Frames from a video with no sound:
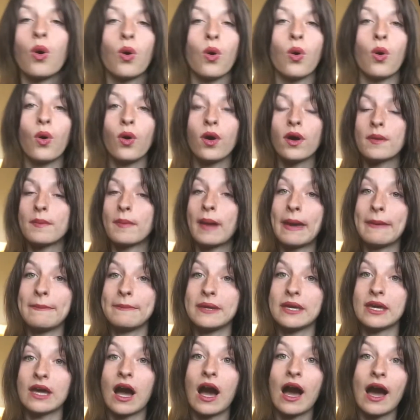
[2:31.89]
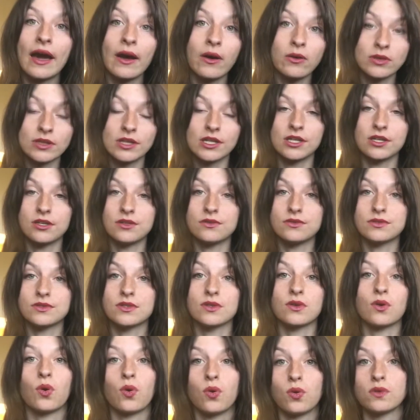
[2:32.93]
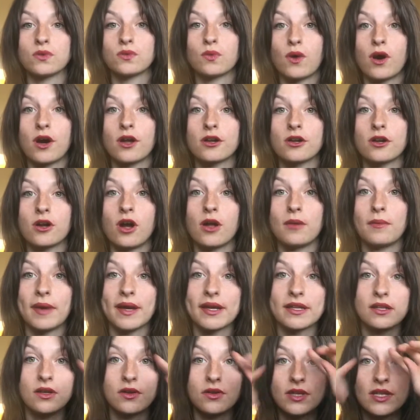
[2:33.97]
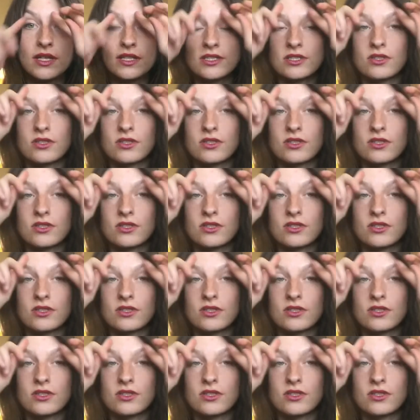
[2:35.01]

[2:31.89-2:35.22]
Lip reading: Or it might be I only use cold water on my clothing,